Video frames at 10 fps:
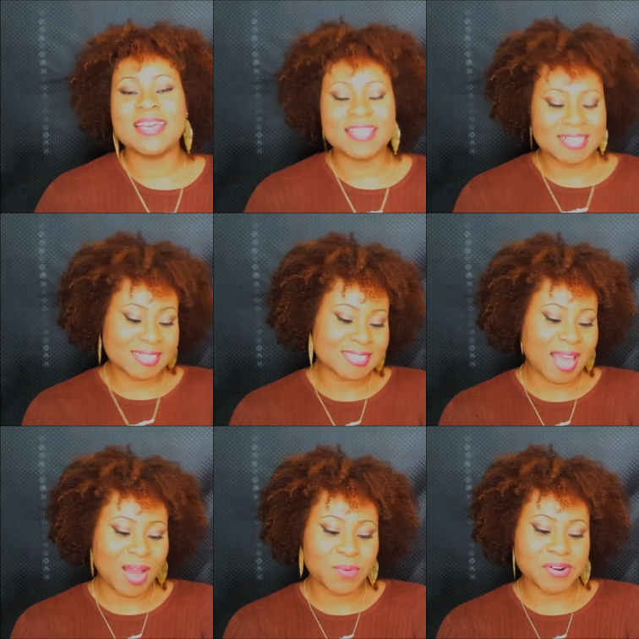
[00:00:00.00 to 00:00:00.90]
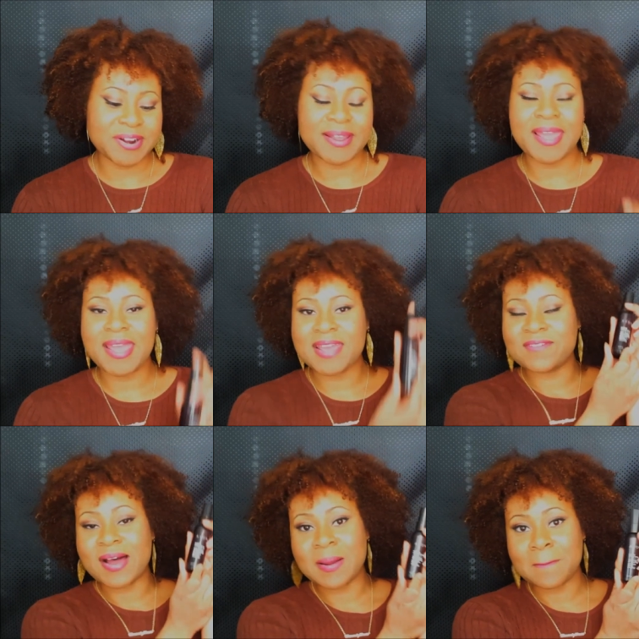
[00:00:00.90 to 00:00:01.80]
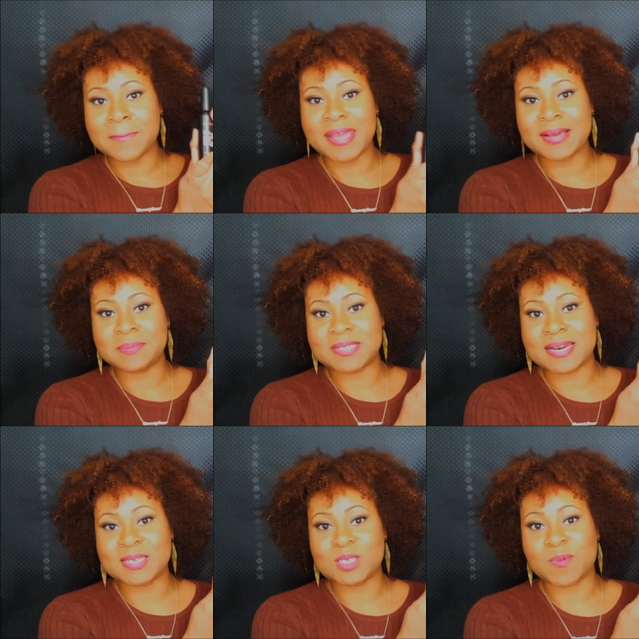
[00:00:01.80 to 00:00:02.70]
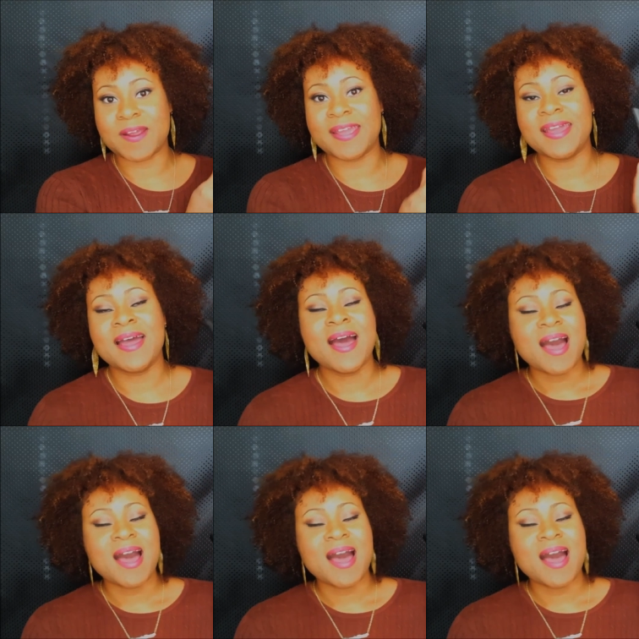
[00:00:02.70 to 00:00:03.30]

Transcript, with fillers: It is our Avon Makeup Setting Spray.